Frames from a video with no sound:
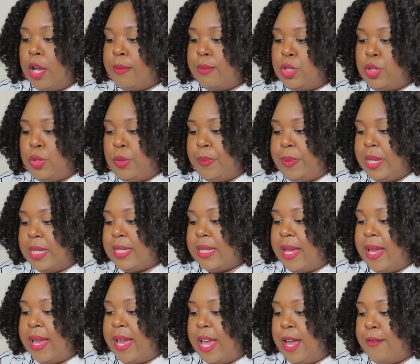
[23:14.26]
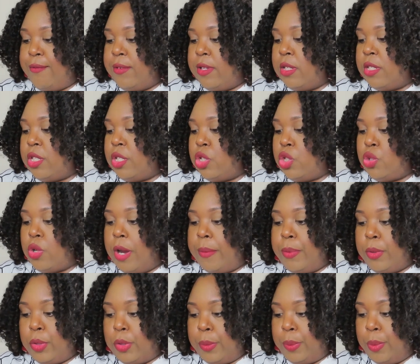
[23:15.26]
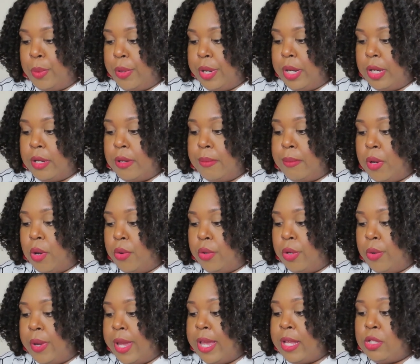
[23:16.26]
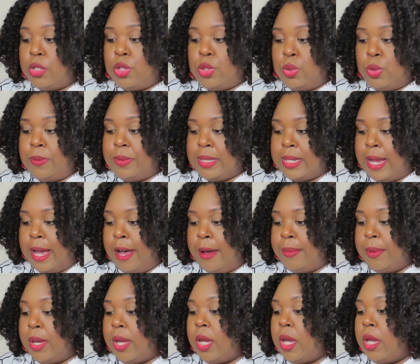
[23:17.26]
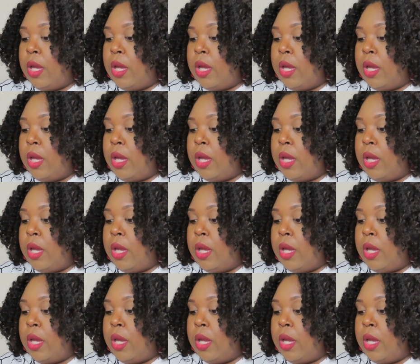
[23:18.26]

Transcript: um, two piece i have is the tropical print kimono and tube top